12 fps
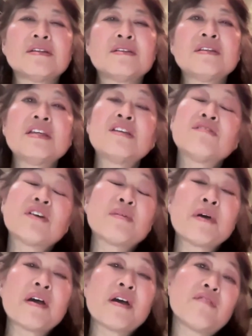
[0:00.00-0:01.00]
in need of
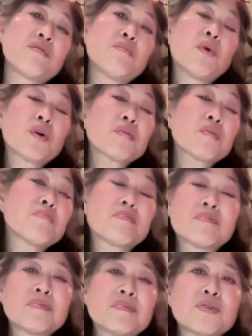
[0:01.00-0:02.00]
having more
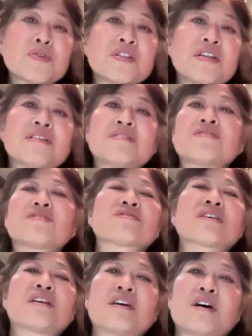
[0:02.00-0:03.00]
protein to
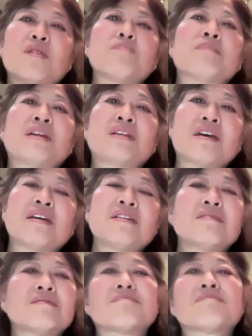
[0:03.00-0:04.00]
just kind of help
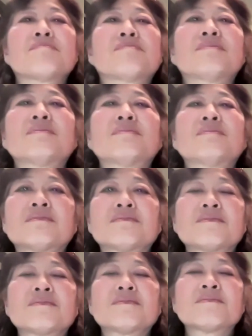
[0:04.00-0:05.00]
maintain
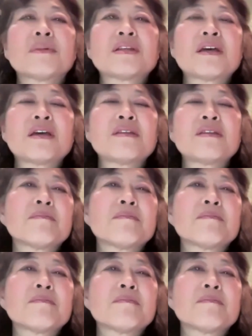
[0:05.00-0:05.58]
them